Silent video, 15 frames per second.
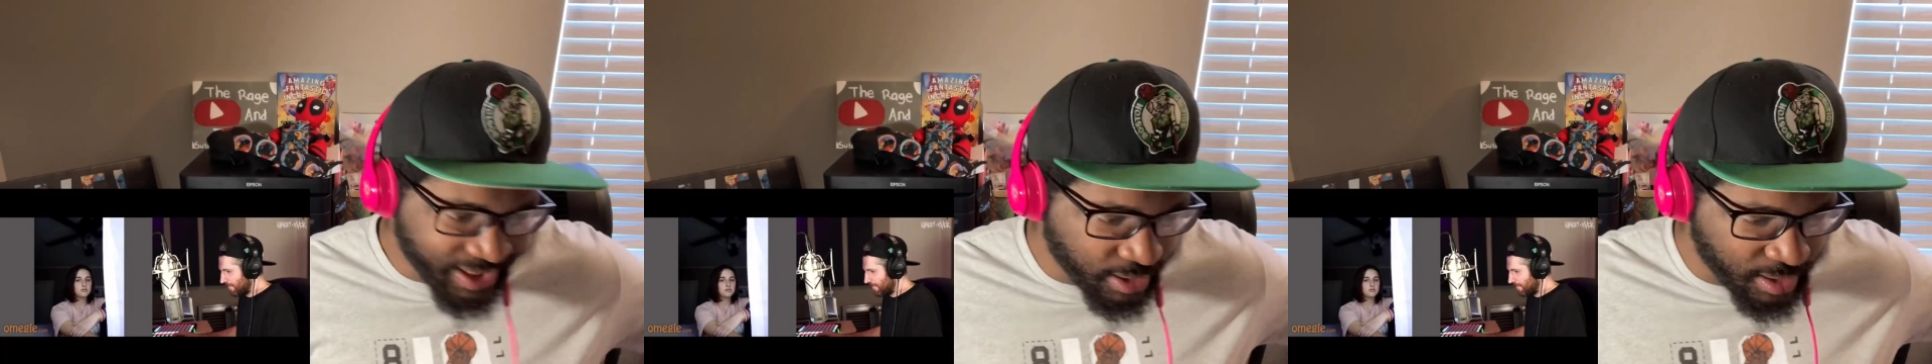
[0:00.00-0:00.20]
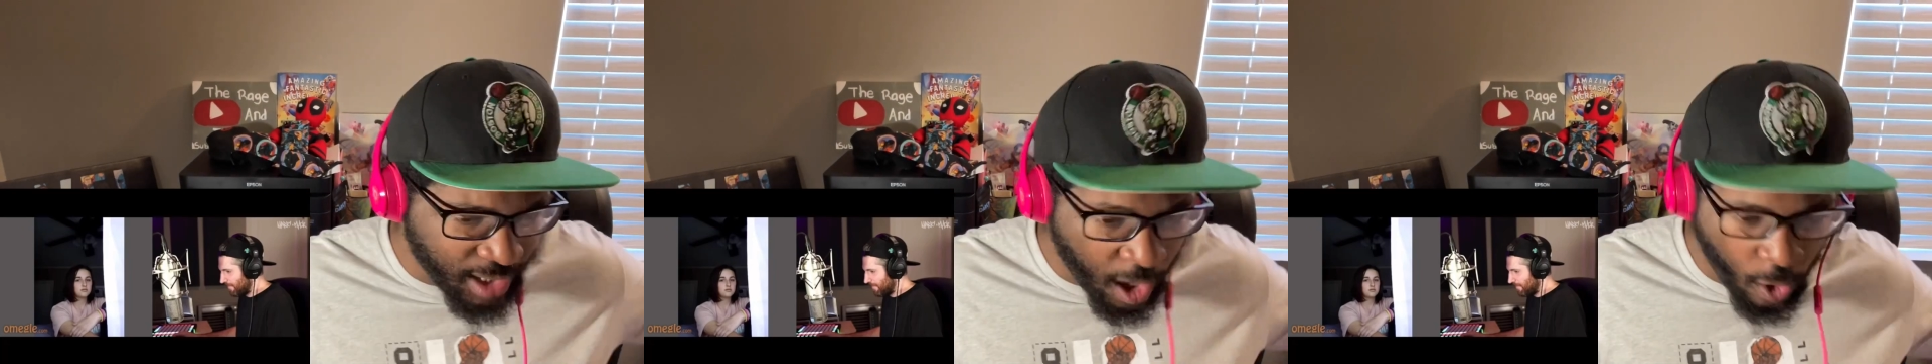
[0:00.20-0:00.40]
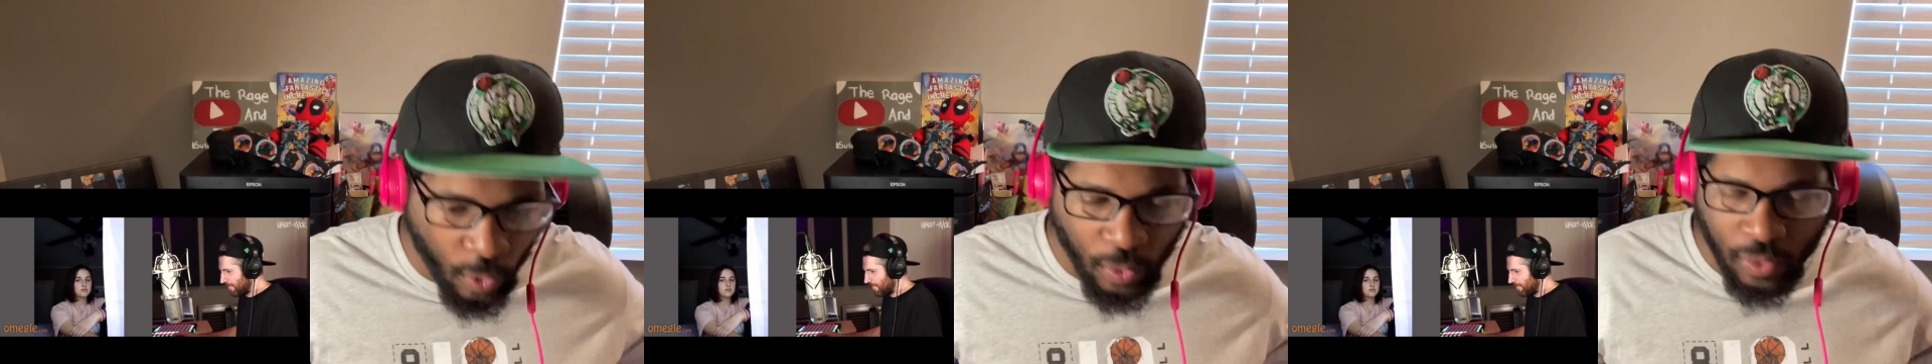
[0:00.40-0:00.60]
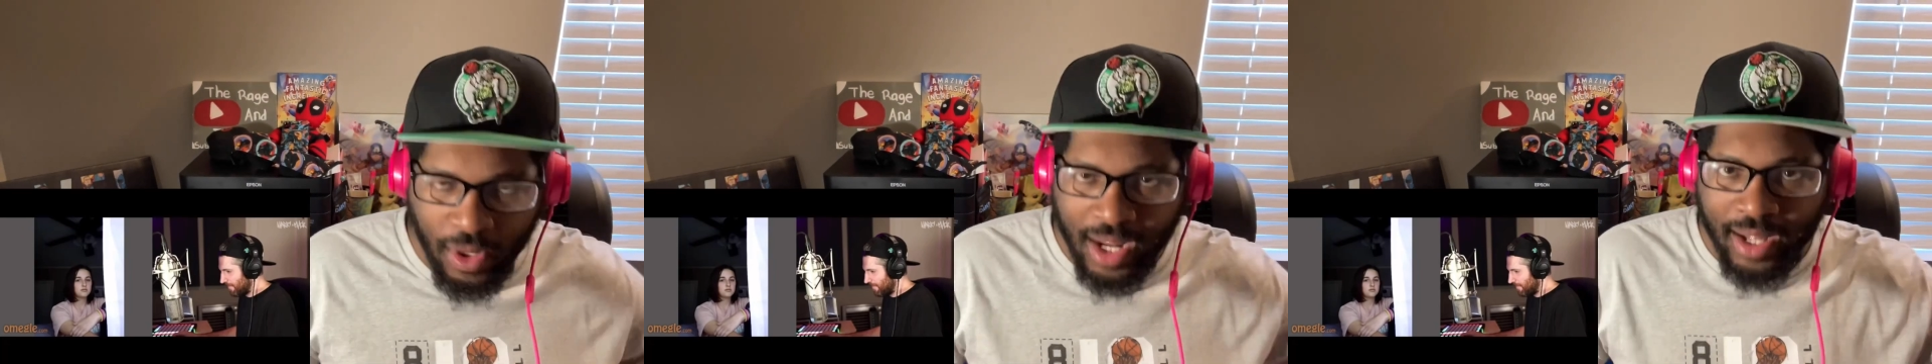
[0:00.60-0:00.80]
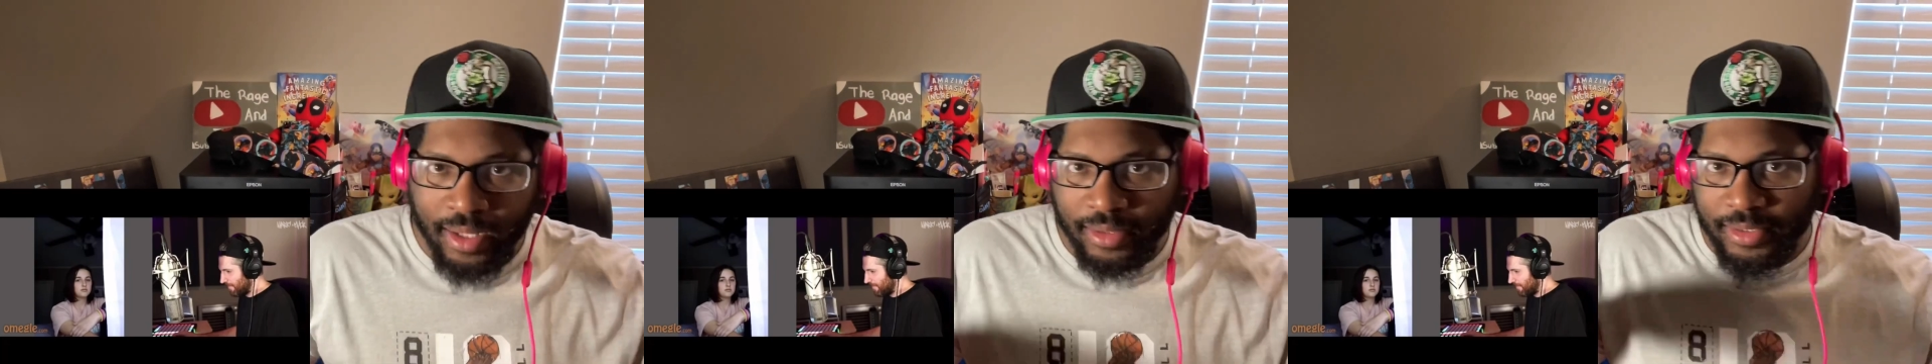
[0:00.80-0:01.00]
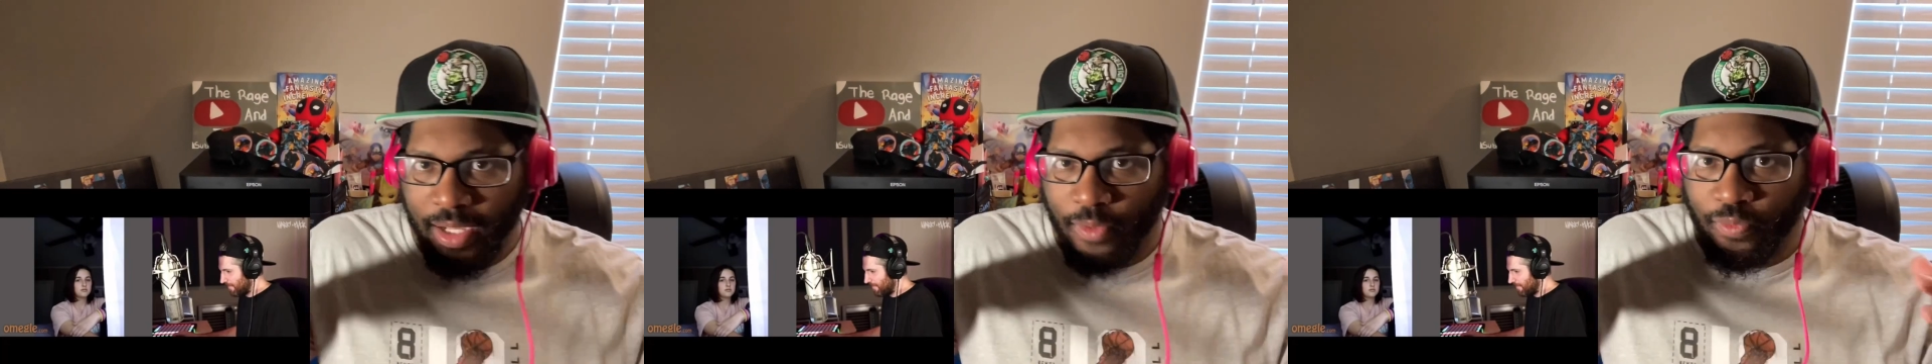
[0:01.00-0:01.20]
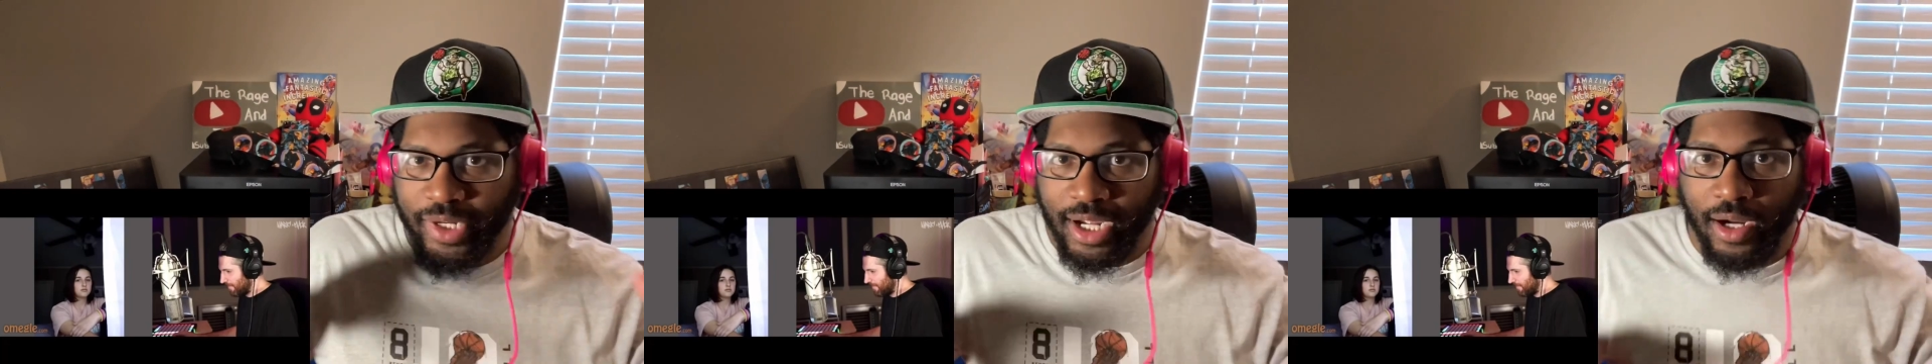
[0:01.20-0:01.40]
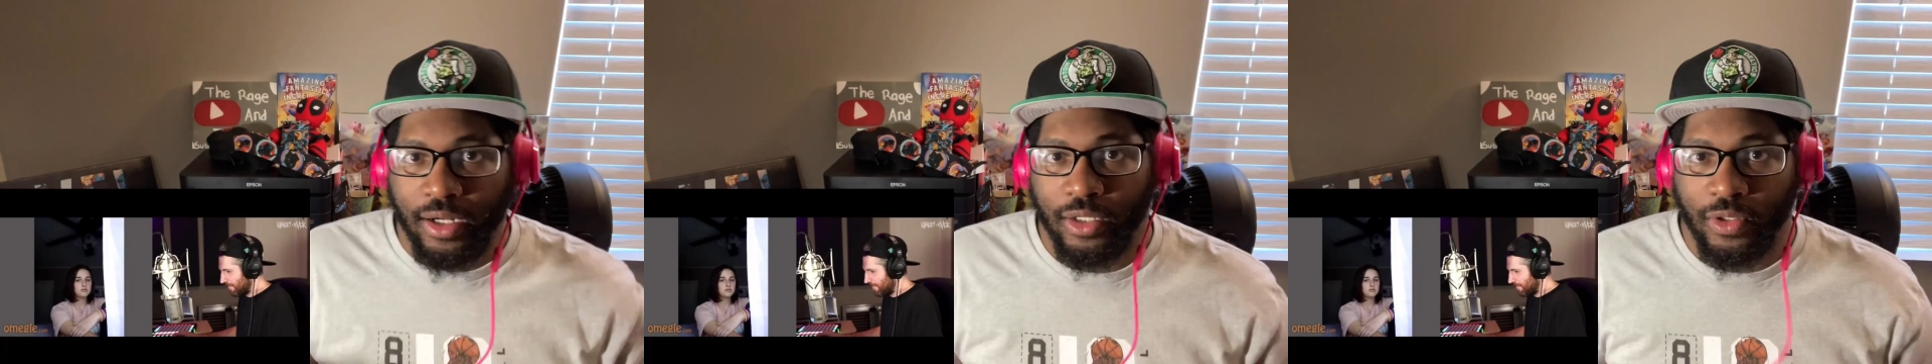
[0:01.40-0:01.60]
know that we
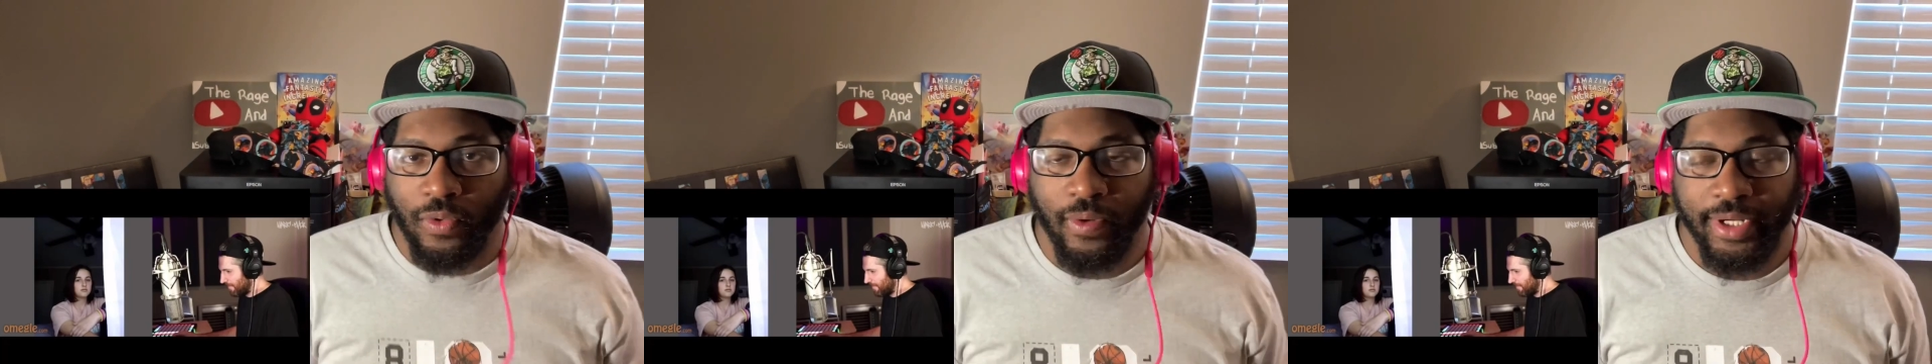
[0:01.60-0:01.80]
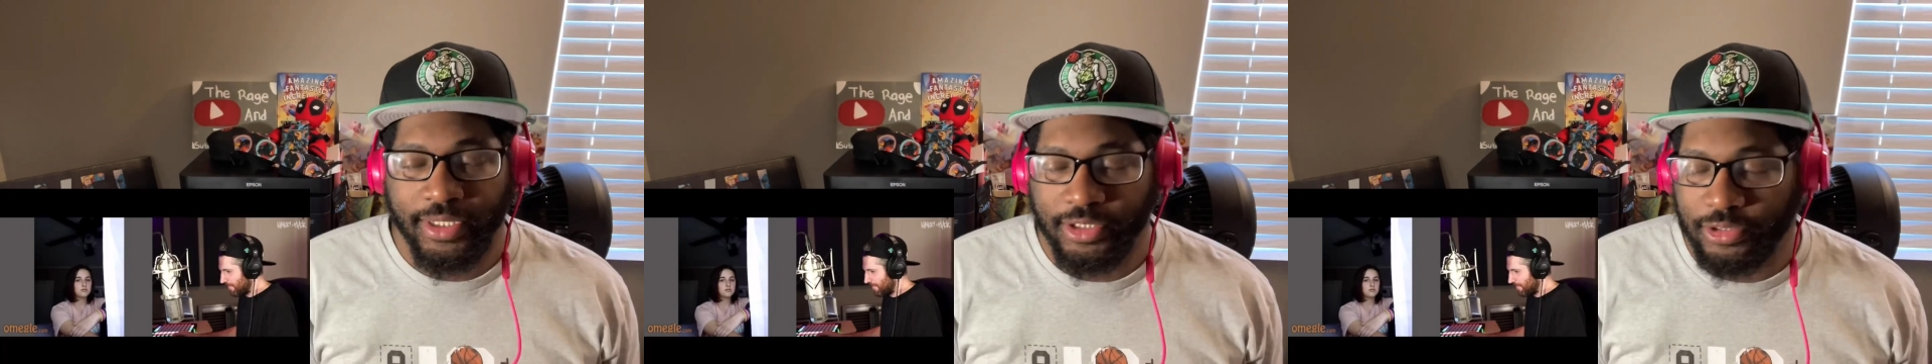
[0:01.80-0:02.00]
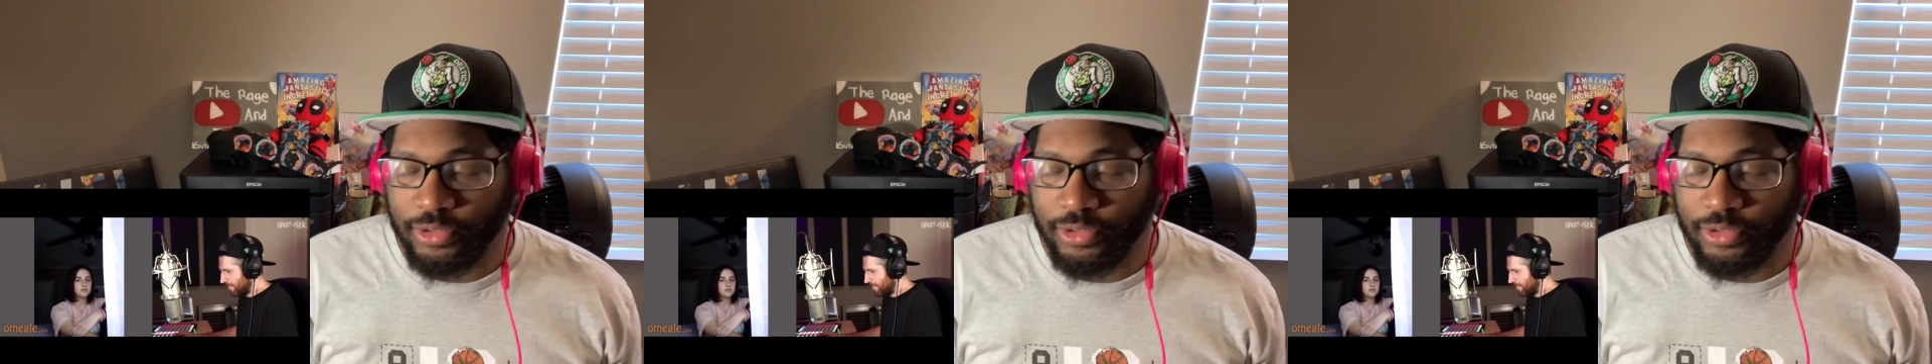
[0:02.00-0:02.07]
are going to